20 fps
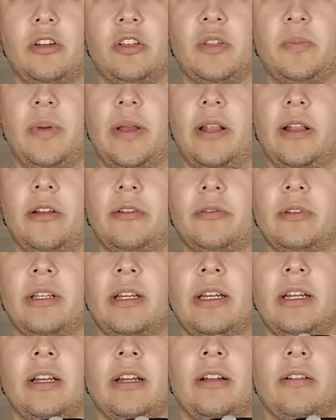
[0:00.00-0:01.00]
know, spell out
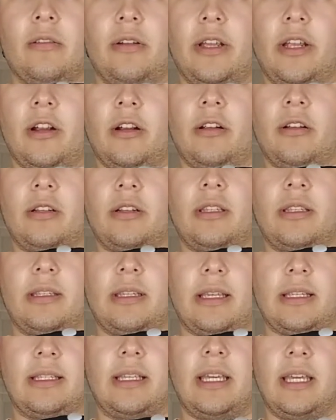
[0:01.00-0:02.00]
right here. It
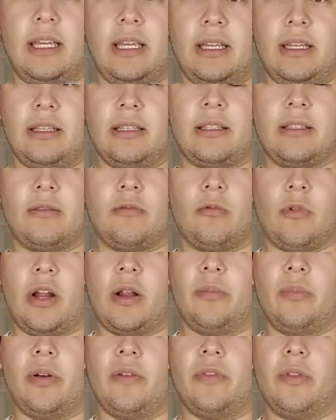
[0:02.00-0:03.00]
says Kings right
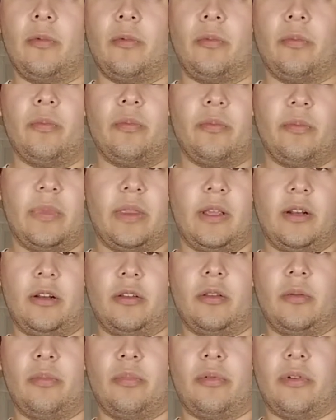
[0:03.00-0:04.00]
above the, you know,
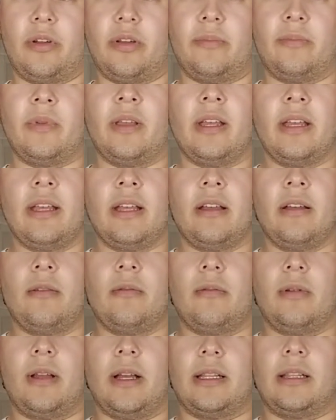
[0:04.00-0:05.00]
the brim.
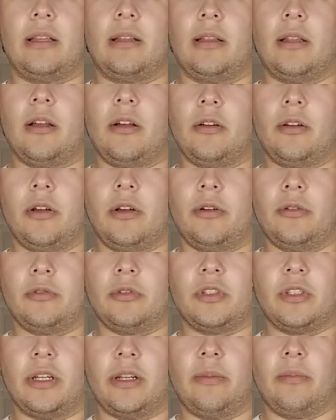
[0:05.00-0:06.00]
We got the logo
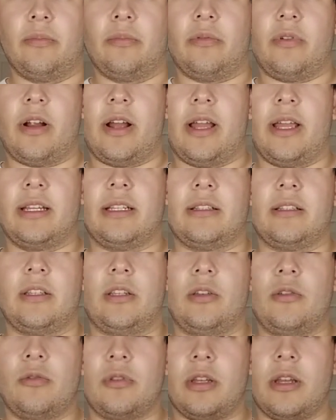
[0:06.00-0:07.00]
shining bright,
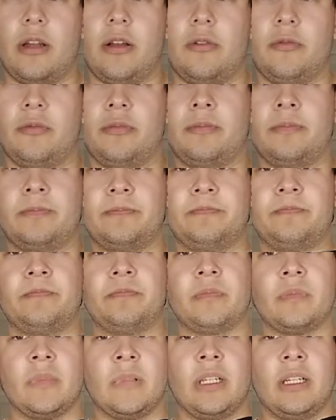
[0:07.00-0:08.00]
two-tone.
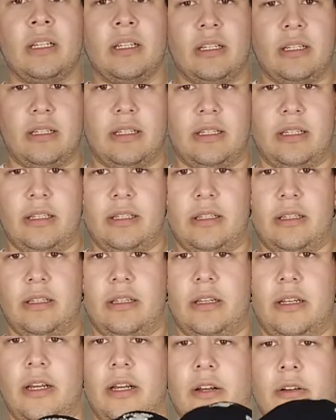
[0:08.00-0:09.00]

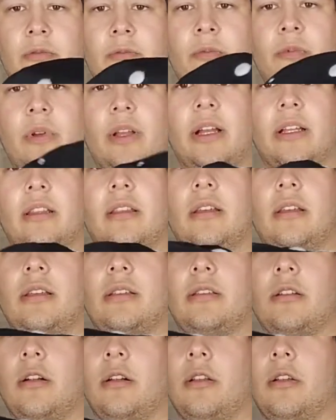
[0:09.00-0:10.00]
You know, we got the star